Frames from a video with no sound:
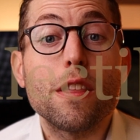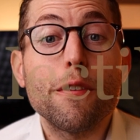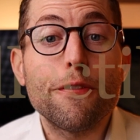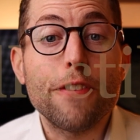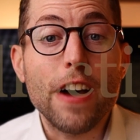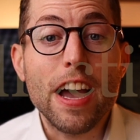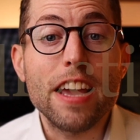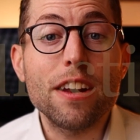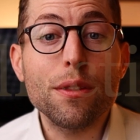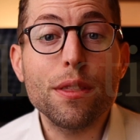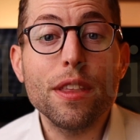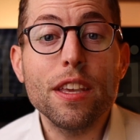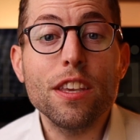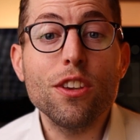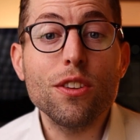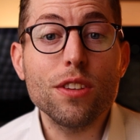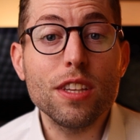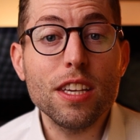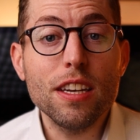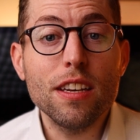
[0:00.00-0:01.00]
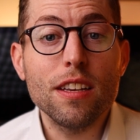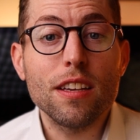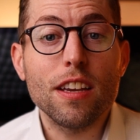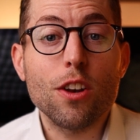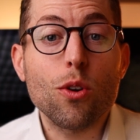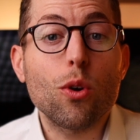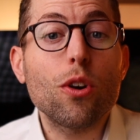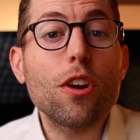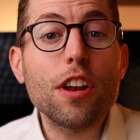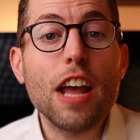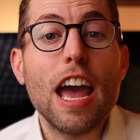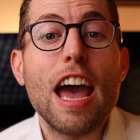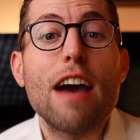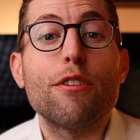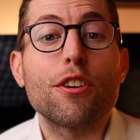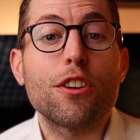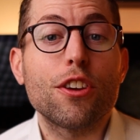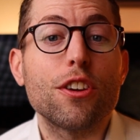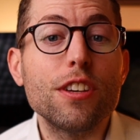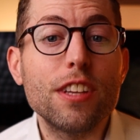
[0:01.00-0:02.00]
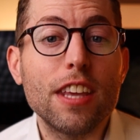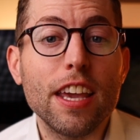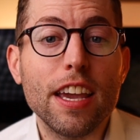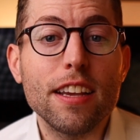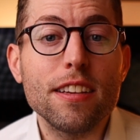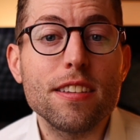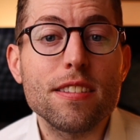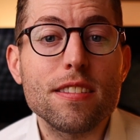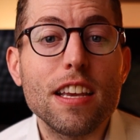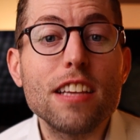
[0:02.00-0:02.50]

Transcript: The final thing you'll need in order to have a good case